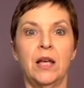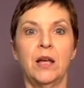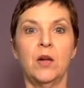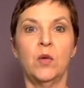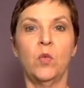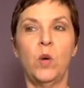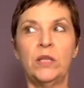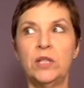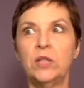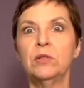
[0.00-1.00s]
what
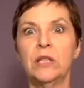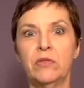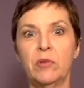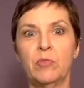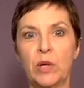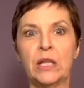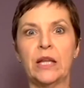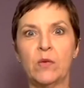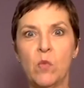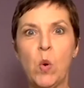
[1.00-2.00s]
do you live and breathe?
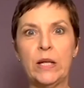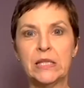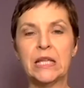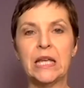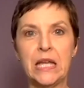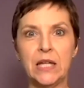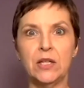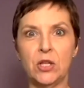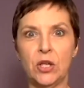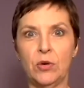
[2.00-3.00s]
Like, what's
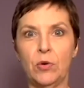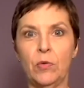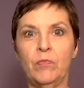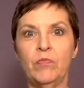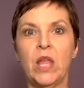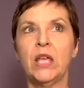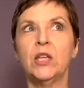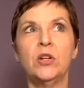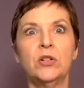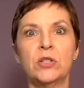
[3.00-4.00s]
in you?
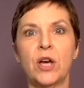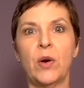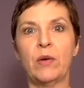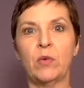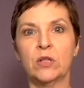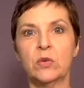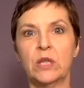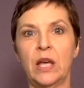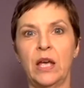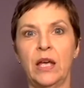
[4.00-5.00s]
Years ago, I worked with
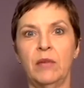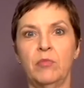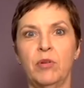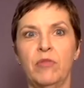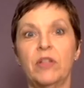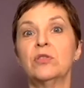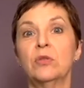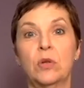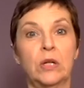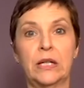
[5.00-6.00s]
a professional
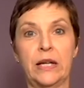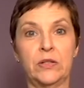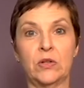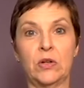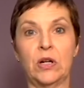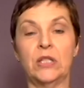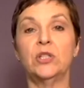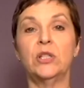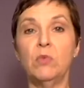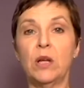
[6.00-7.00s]
organizer, and
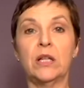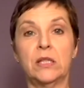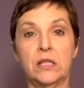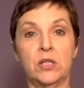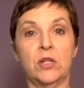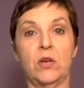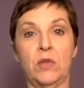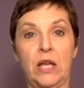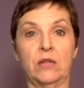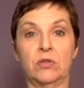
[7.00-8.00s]
she wanted to know the
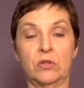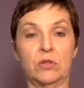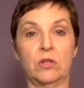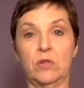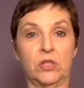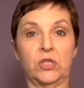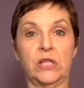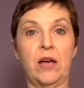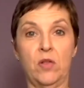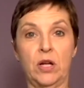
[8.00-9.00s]
answer to the question,
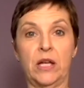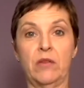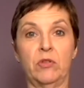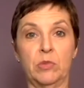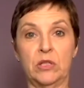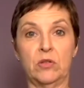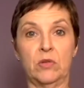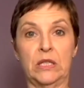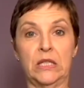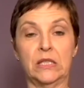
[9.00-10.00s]
how long have you been doing
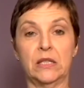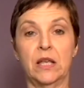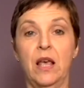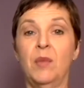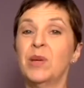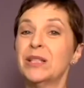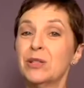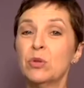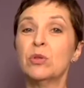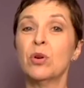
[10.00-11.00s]
this? Because this
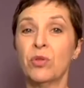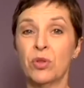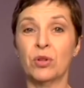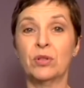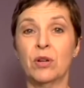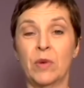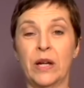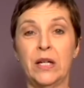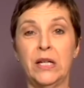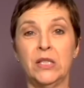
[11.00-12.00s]
was her third
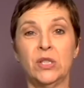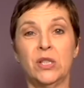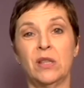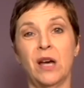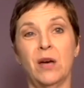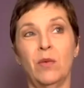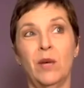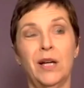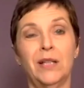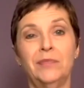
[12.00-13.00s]
career, and she thought,
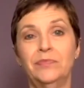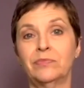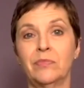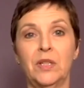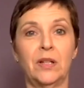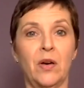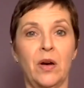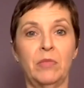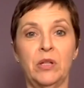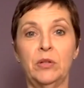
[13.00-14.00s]
well,
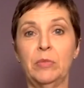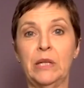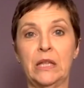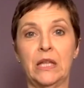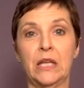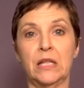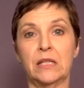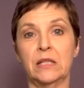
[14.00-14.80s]
I'm a newbie at this, and